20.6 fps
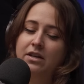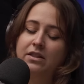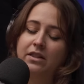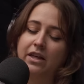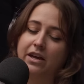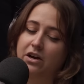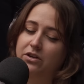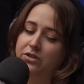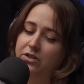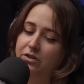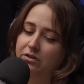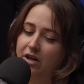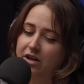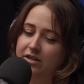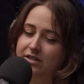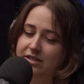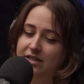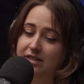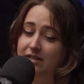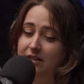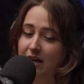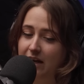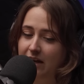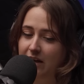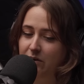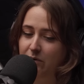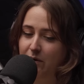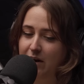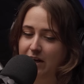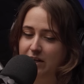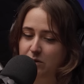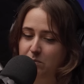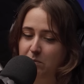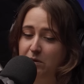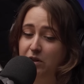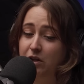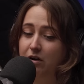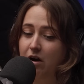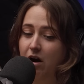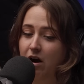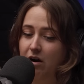They also lost the second race, but
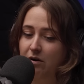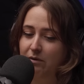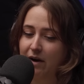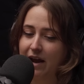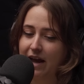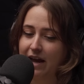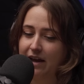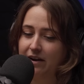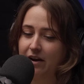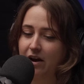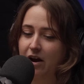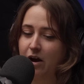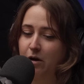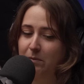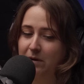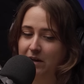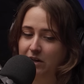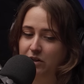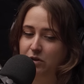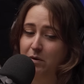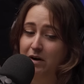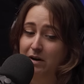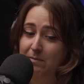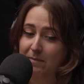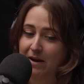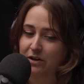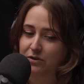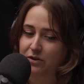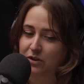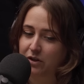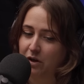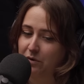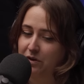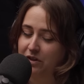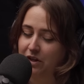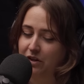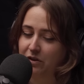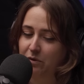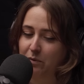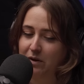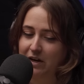the car ran, albeit 20 miles slower
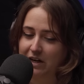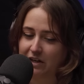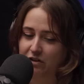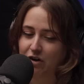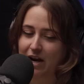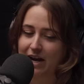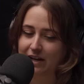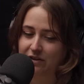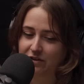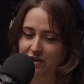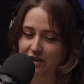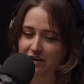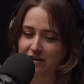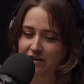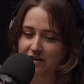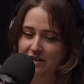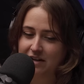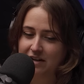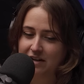than the winning dragster.